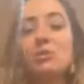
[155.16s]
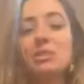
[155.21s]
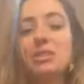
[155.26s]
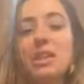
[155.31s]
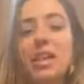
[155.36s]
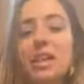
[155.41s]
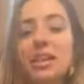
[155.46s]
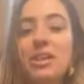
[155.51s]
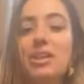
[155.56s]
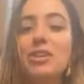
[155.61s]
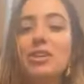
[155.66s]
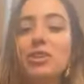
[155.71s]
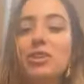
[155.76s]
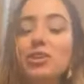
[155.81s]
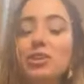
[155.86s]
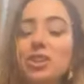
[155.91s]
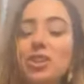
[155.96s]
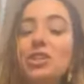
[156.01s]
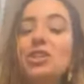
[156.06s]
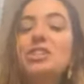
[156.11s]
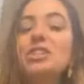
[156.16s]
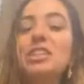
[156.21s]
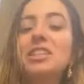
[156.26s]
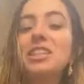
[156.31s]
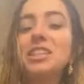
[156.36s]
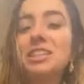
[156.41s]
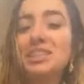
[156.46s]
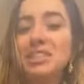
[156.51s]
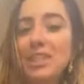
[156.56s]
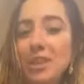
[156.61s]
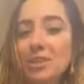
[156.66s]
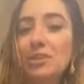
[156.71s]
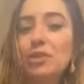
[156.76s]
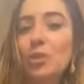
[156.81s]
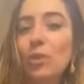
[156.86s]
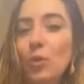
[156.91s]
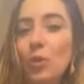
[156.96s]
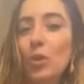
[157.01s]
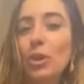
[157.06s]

was like, you should have did an essential